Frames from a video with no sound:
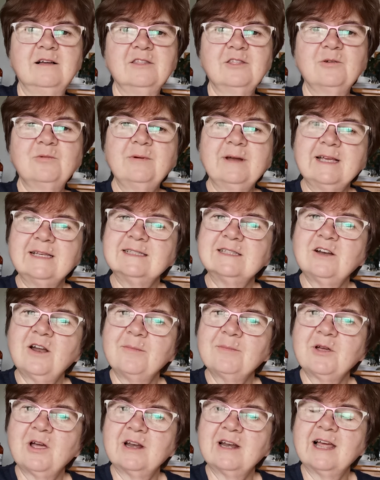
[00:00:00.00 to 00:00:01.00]
The reason
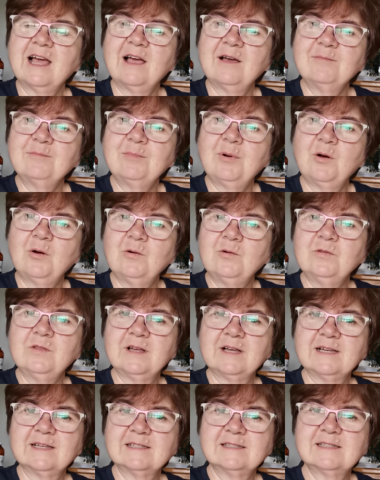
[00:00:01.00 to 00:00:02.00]
I'm going to unpull
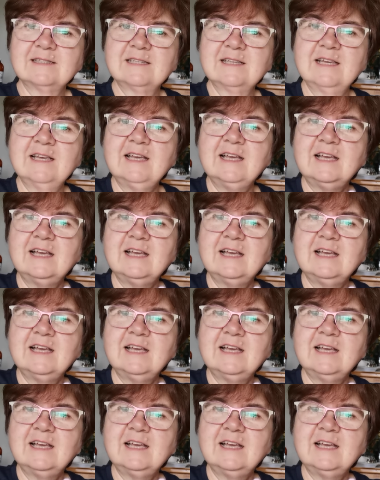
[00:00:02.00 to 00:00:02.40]
this